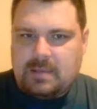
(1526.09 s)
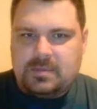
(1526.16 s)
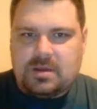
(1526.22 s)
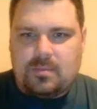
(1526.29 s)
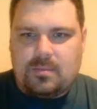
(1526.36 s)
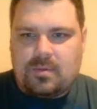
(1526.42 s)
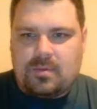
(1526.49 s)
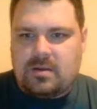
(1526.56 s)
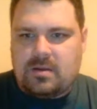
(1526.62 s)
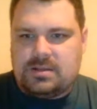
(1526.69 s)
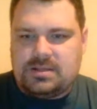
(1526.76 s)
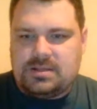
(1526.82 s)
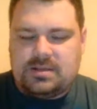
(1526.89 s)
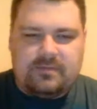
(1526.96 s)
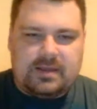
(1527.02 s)
laptop
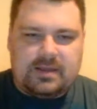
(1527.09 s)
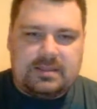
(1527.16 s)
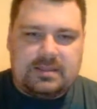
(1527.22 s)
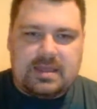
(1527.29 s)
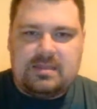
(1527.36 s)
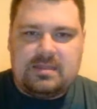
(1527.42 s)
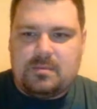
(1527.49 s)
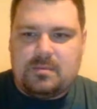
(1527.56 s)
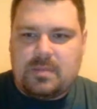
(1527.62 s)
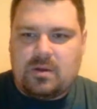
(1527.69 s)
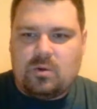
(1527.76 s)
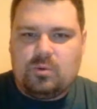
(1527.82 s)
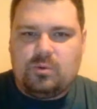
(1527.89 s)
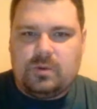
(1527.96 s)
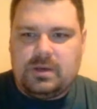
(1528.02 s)
around and stuff like that than
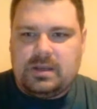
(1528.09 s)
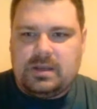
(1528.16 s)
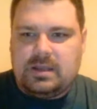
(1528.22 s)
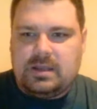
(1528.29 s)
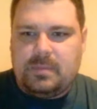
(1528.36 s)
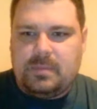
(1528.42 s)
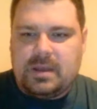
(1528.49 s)
my old one did.